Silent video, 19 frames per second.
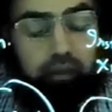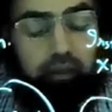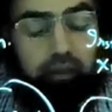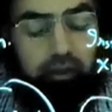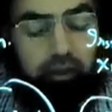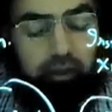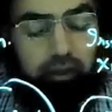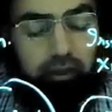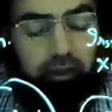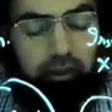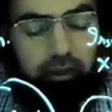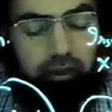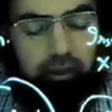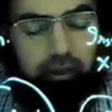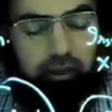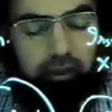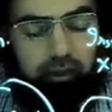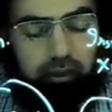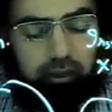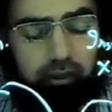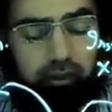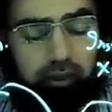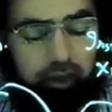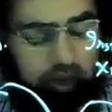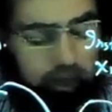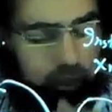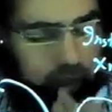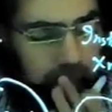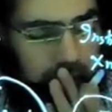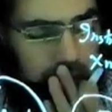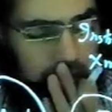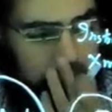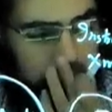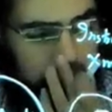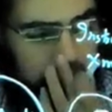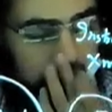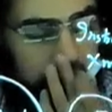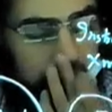uh,
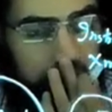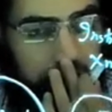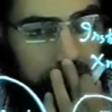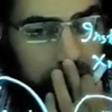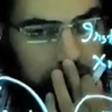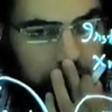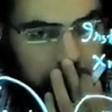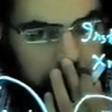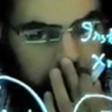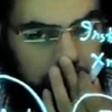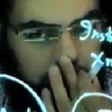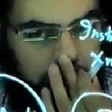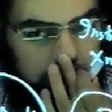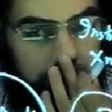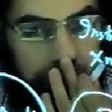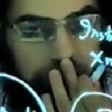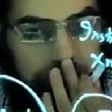the electrical cost,